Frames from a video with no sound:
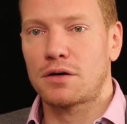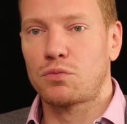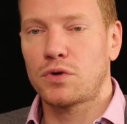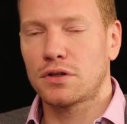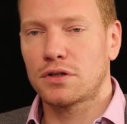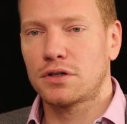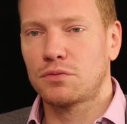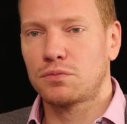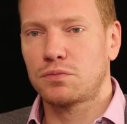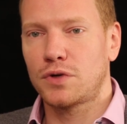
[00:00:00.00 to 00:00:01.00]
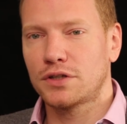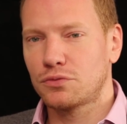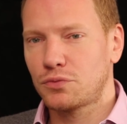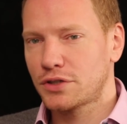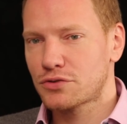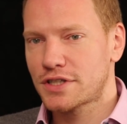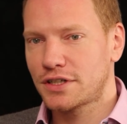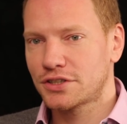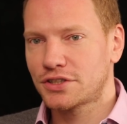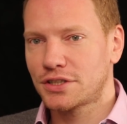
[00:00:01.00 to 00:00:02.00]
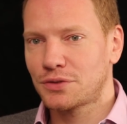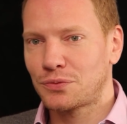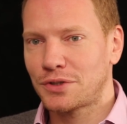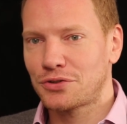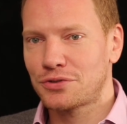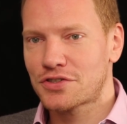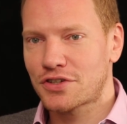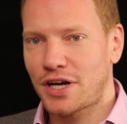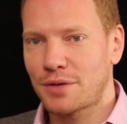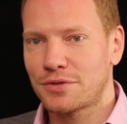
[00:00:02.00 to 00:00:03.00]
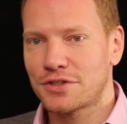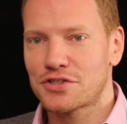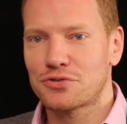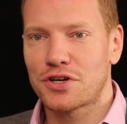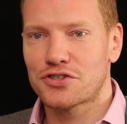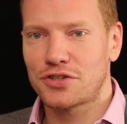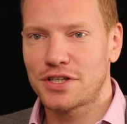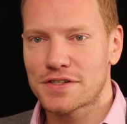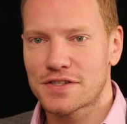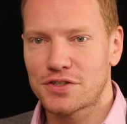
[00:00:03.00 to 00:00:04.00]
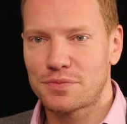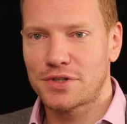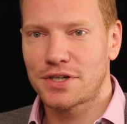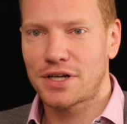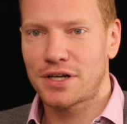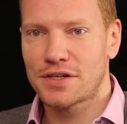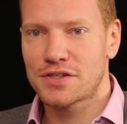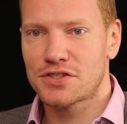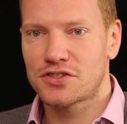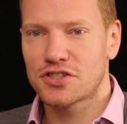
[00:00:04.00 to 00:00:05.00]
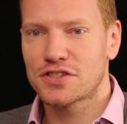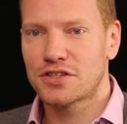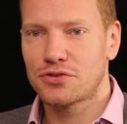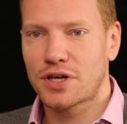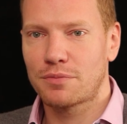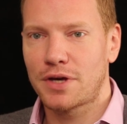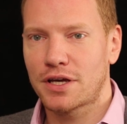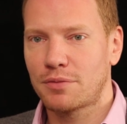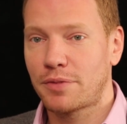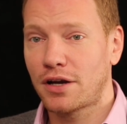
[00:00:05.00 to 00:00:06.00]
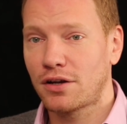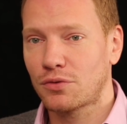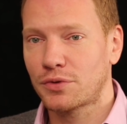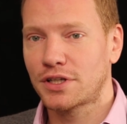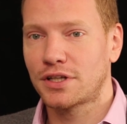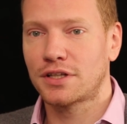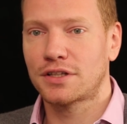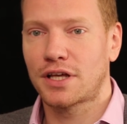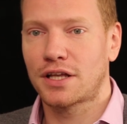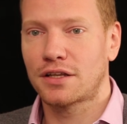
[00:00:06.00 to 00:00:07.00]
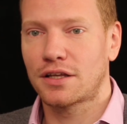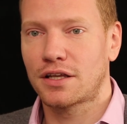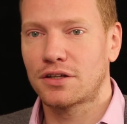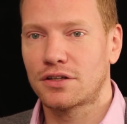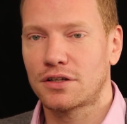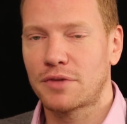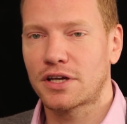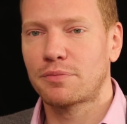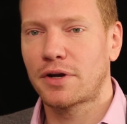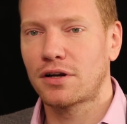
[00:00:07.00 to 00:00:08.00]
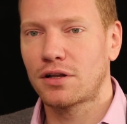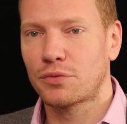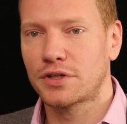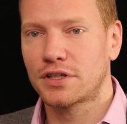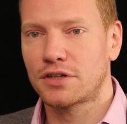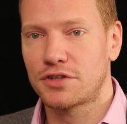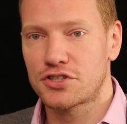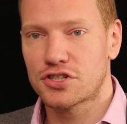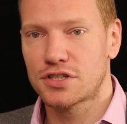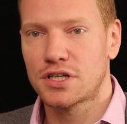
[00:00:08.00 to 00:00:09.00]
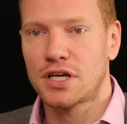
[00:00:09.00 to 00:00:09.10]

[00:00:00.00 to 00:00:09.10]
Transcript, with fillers: well, where, where, to start when you describe the situation in the Serbia is just that you can make a parallel within it and, and make a parallel with the region